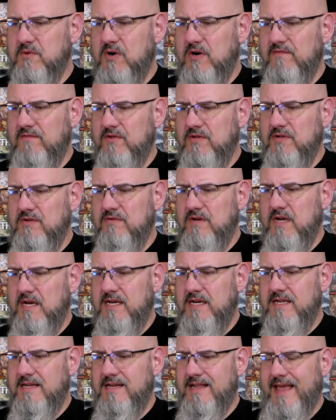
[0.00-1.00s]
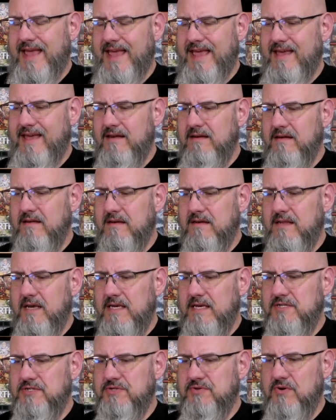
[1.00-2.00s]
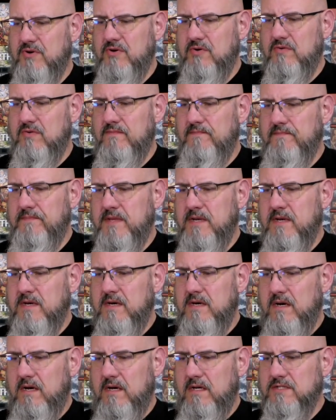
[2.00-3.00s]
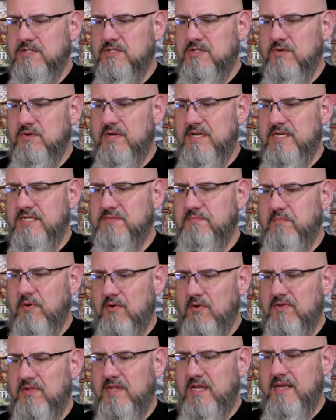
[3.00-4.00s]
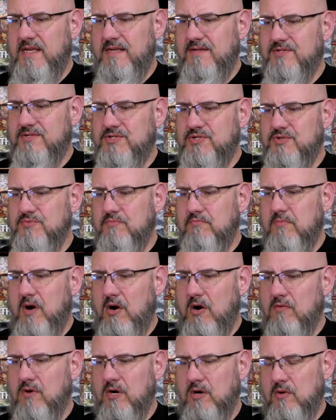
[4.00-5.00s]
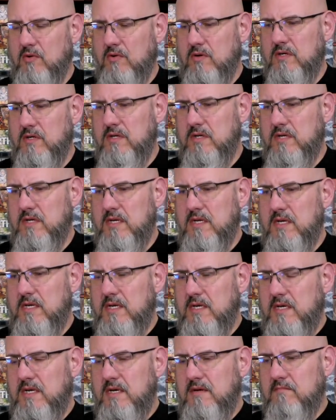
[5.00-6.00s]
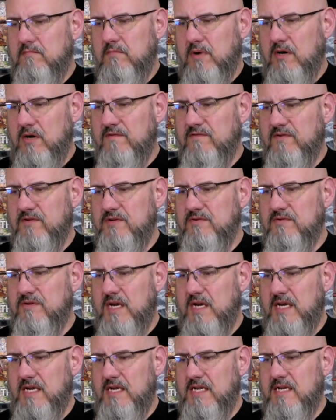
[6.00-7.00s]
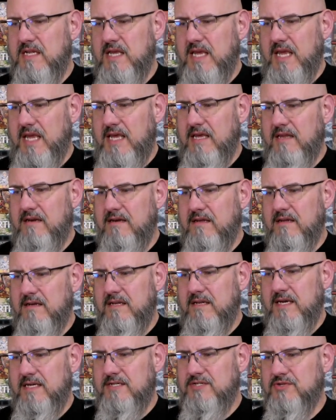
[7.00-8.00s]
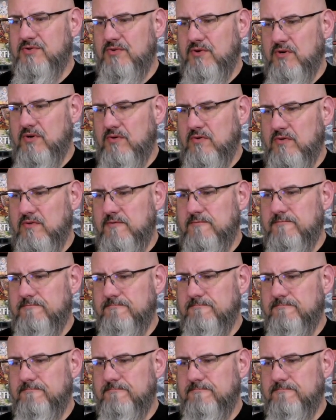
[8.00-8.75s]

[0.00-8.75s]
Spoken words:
Marvel United and Dice Throne. Also, his birthday is tomorrow. Marvel United and Dice Throne.